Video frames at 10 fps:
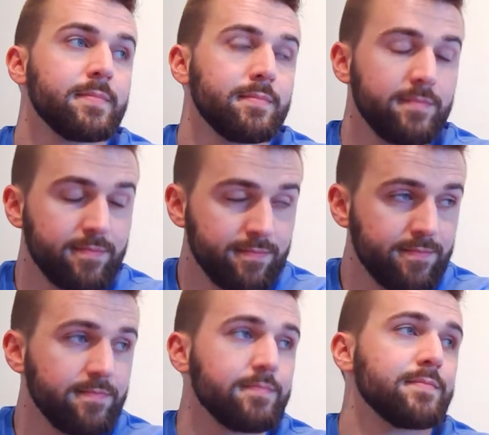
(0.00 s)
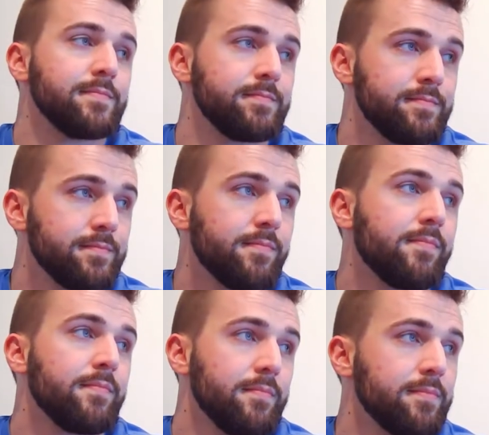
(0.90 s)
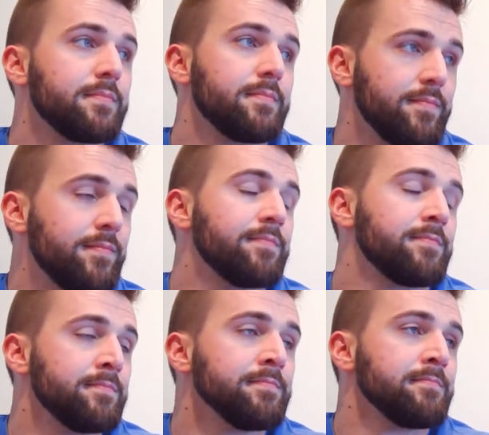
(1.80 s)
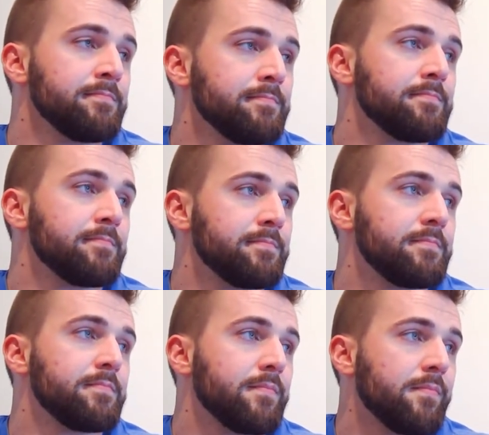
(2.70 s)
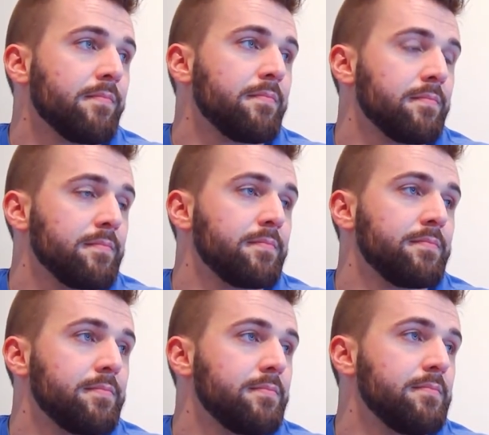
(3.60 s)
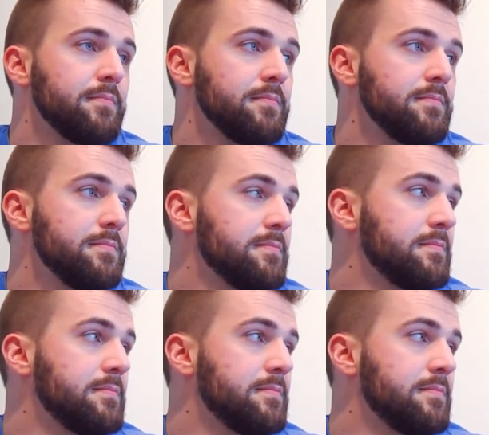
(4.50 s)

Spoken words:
(silent)